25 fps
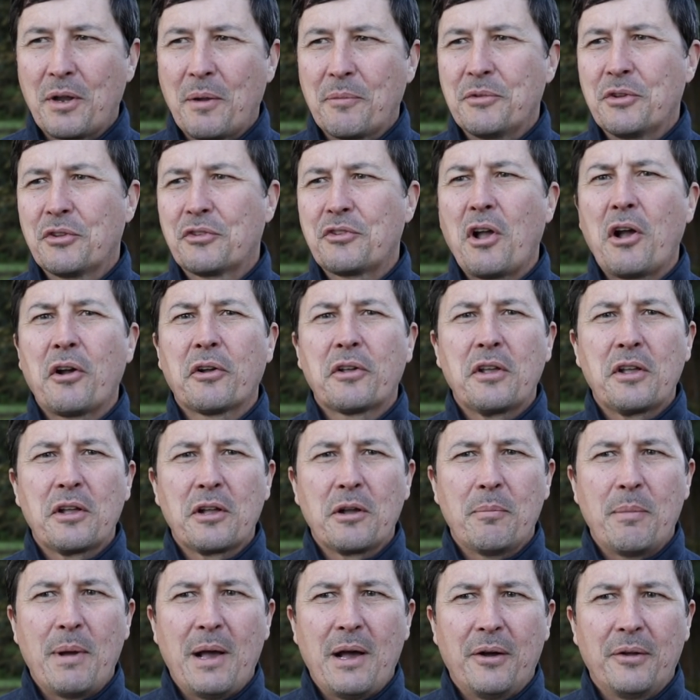I'm just talking
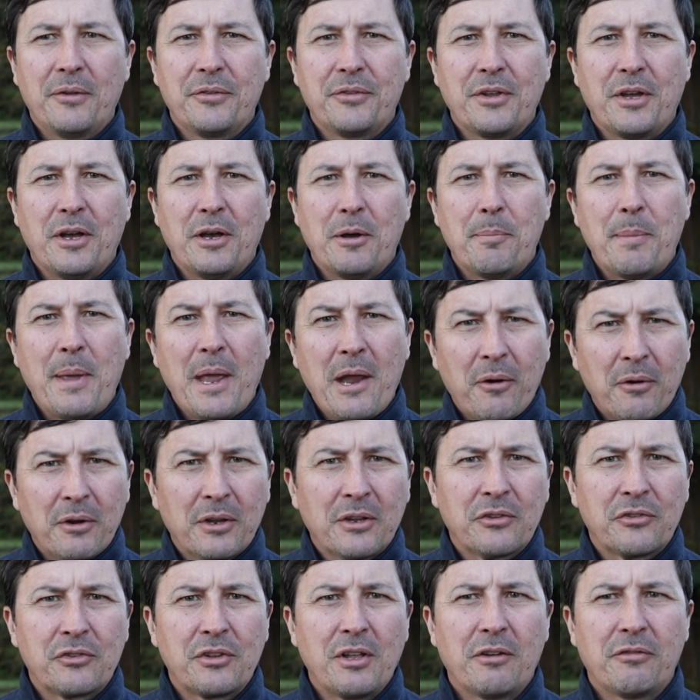about uh,
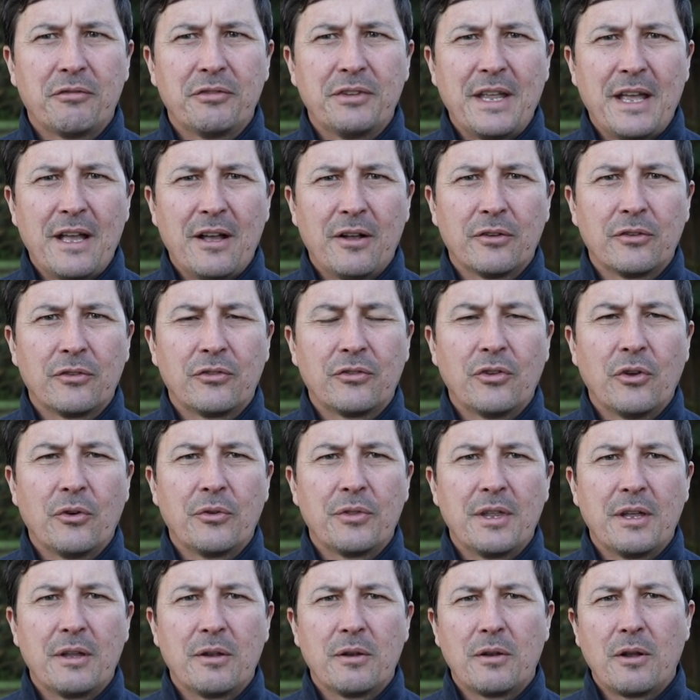paring stuff down so
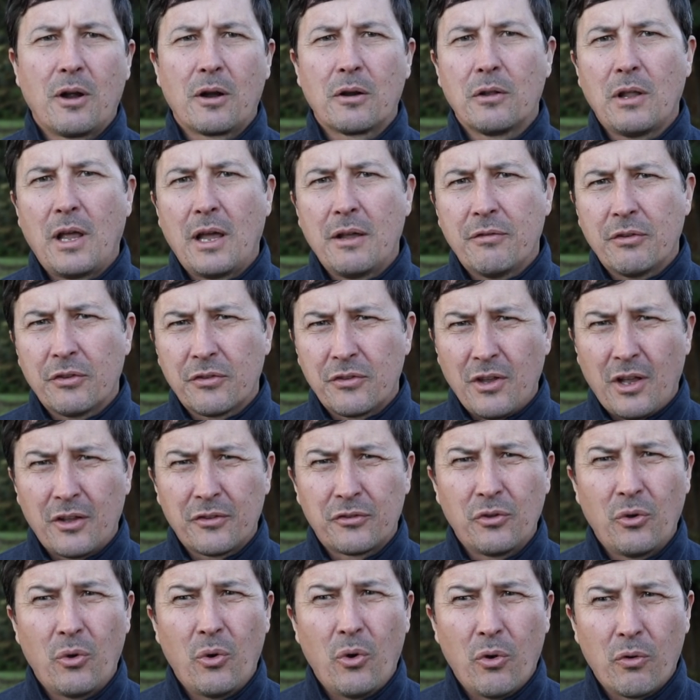that our life is not
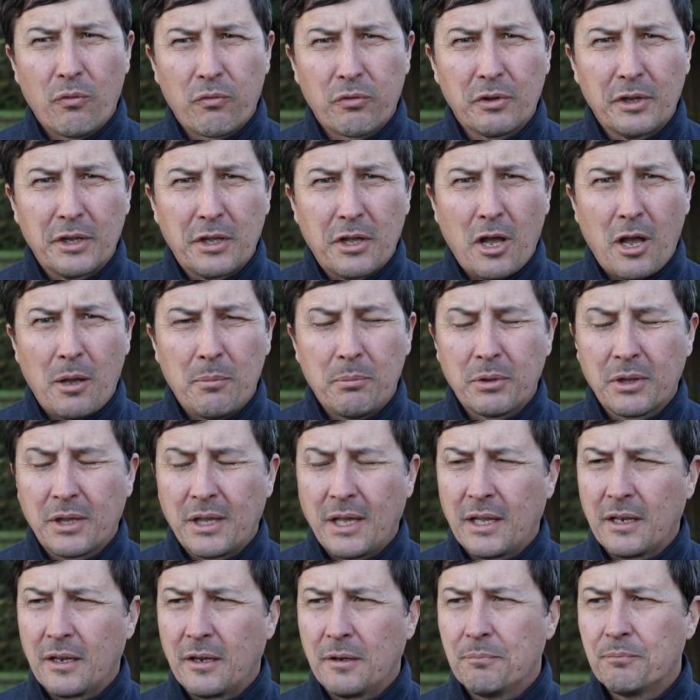so overly
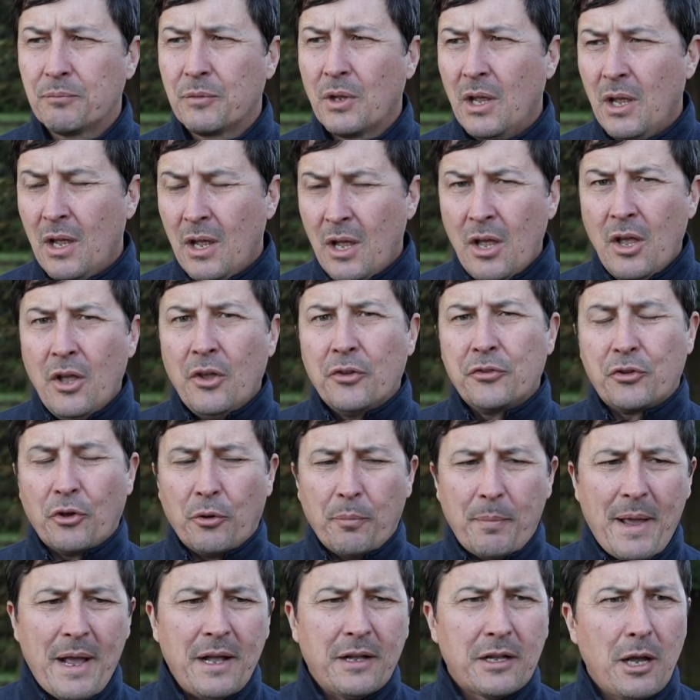complicated. So
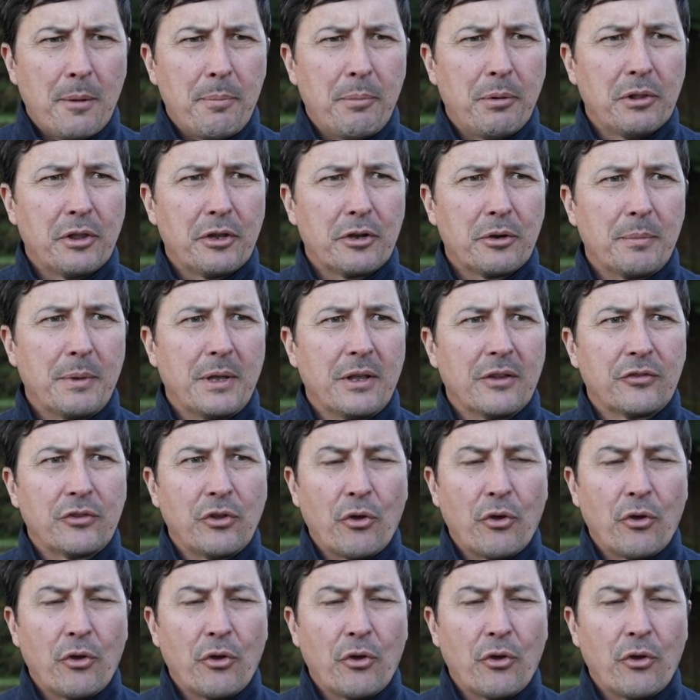back up a little bit.